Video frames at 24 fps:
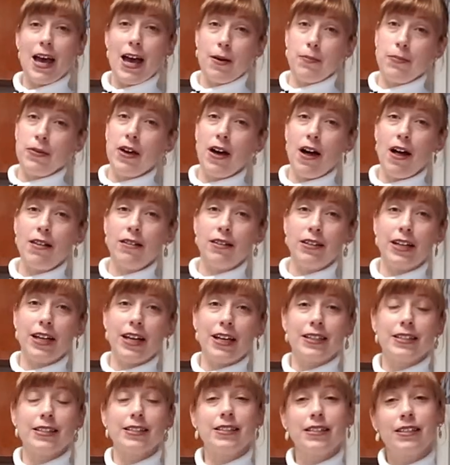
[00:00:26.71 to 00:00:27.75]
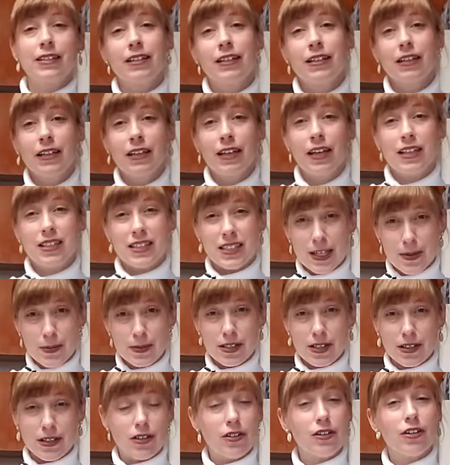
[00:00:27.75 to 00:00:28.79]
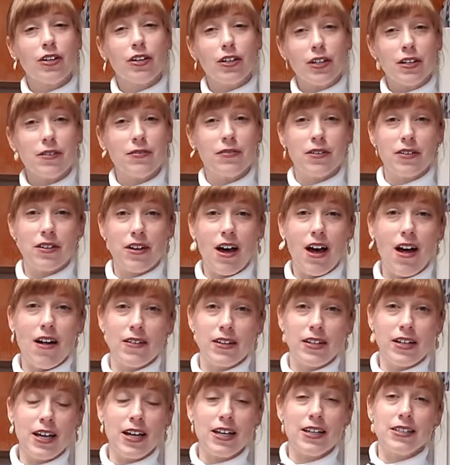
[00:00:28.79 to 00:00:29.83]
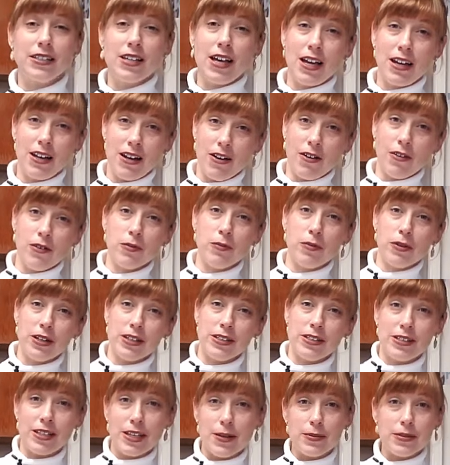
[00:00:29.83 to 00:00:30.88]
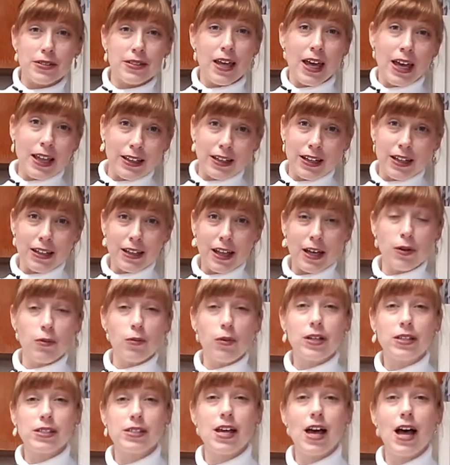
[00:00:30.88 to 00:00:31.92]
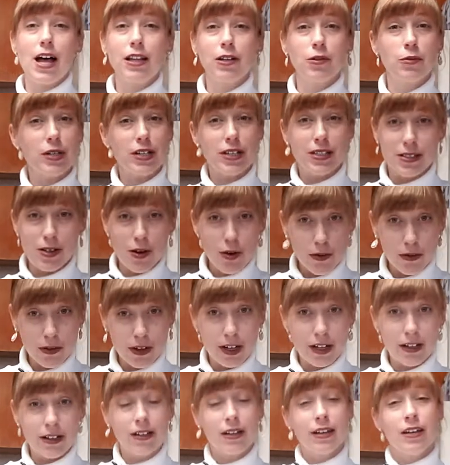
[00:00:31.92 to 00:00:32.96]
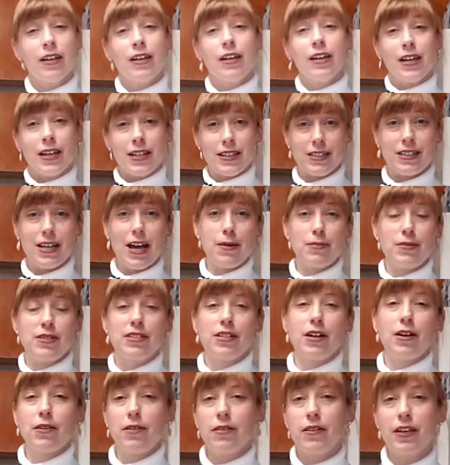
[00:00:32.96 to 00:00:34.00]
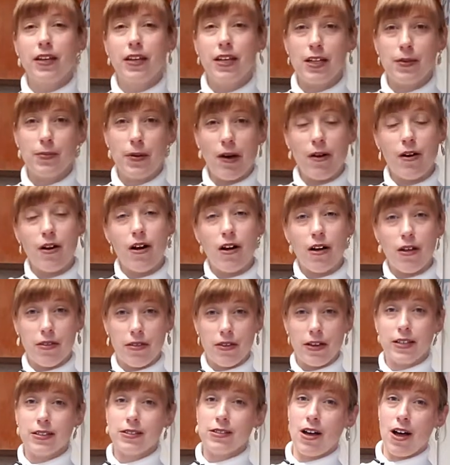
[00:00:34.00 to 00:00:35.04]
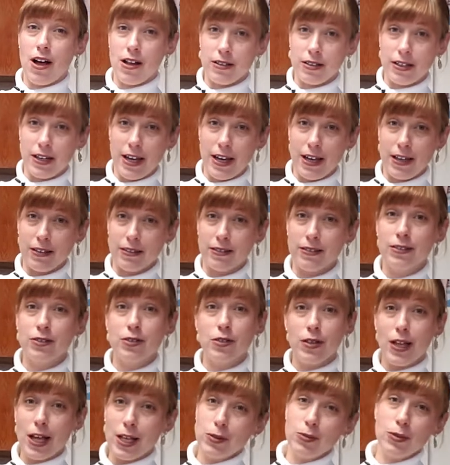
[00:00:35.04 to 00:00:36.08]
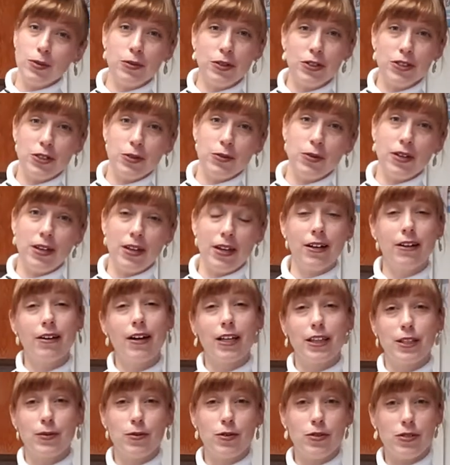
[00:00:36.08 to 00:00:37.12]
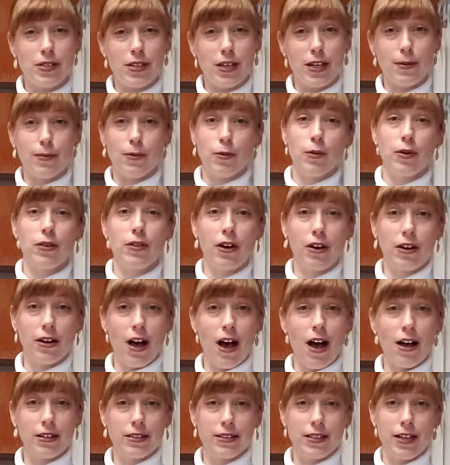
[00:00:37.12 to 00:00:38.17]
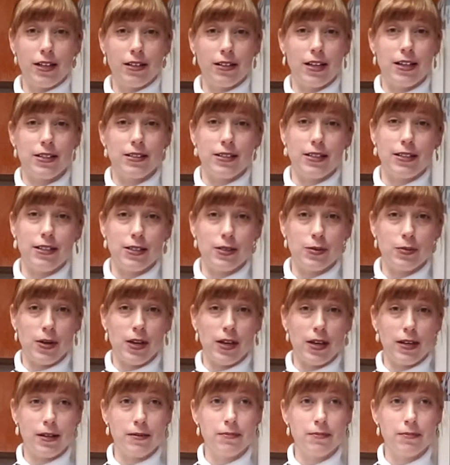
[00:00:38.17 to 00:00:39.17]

happy holidays. It seems a little early for the holidays, I know, but it seems lately like once Halloween is over, it's time to start thinking about all things holiday. So that's what we're doing here at the museum with our cocktail lesson this week.